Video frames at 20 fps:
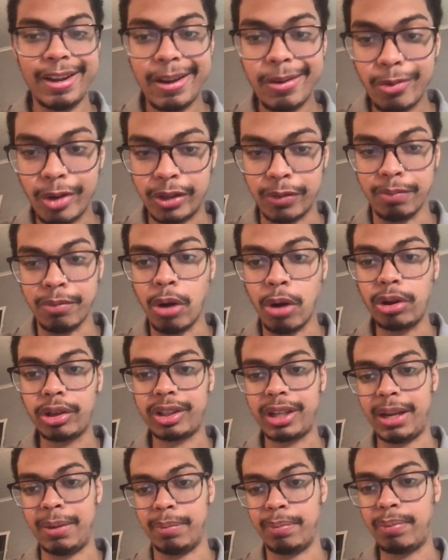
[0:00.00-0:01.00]
was
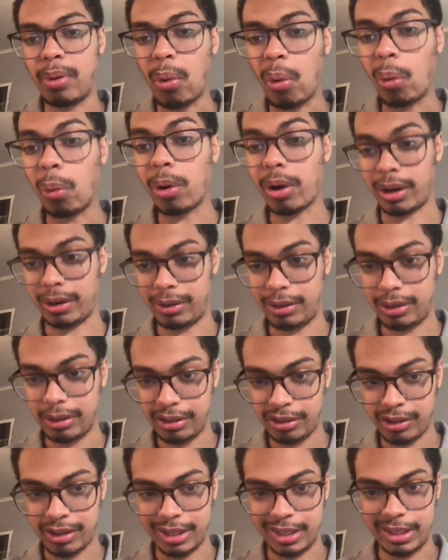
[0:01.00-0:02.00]
most important
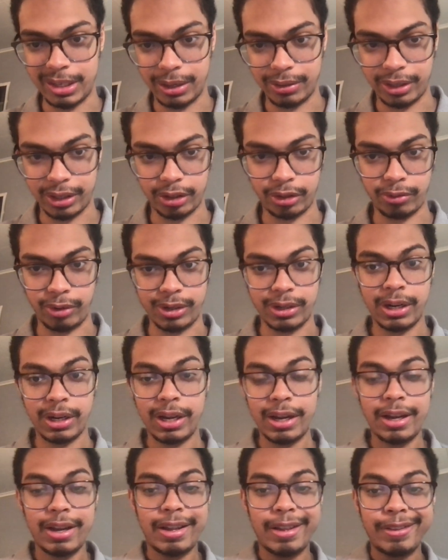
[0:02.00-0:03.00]
to the Celtics run.
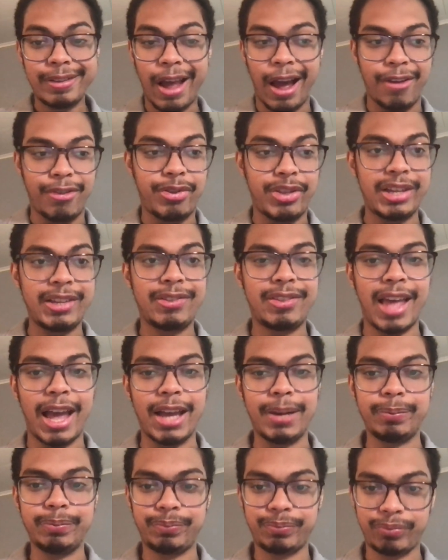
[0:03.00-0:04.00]
I think
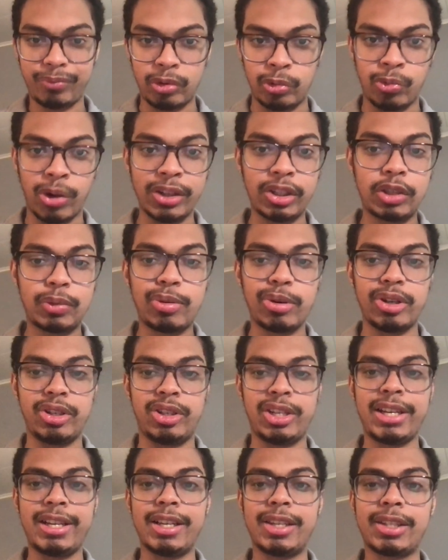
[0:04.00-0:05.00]
that once
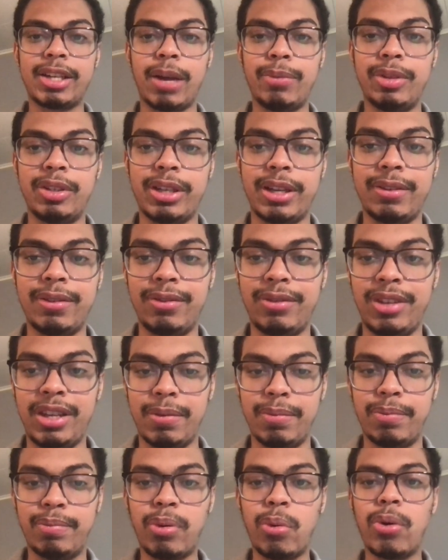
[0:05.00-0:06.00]
Porzingis comes in, the
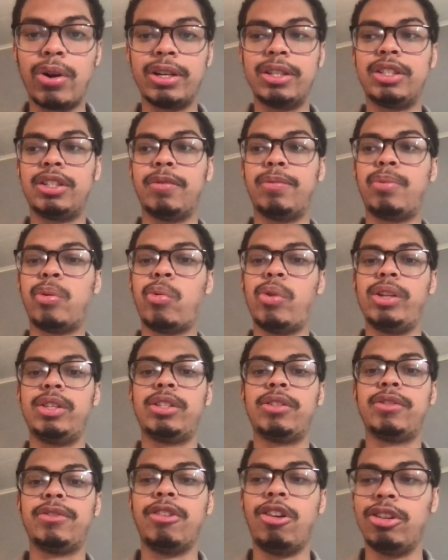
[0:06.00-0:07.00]
importance of
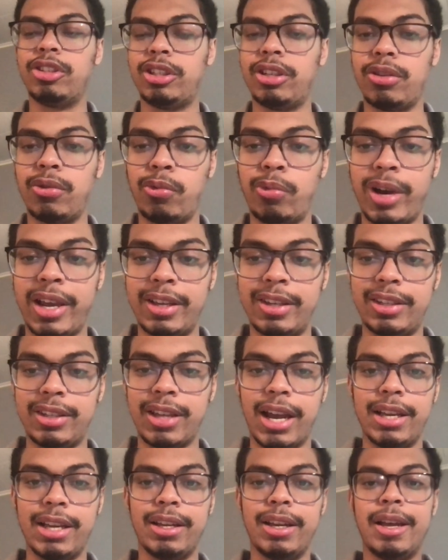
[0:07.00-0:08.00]
points falls to the
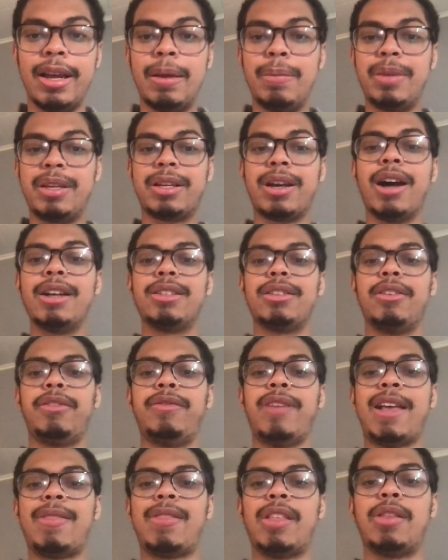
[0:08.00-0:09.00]
wayside because of the
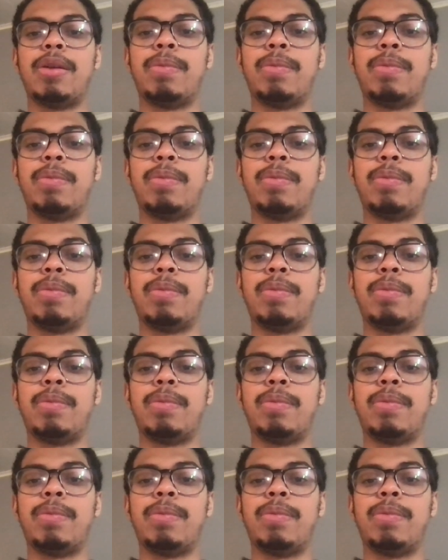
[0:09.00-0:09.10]
fact that the